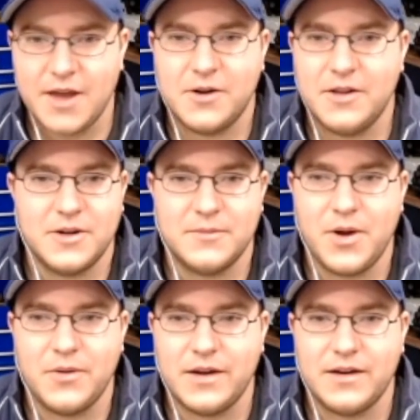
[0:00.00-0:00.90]
underneath their
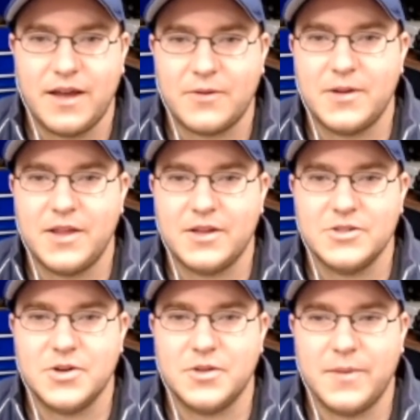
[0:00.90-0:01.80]
opponent and really
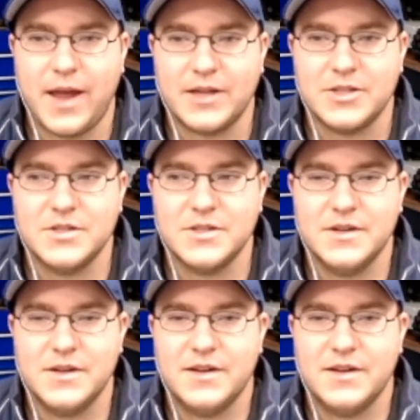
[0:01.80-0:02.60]
control the match.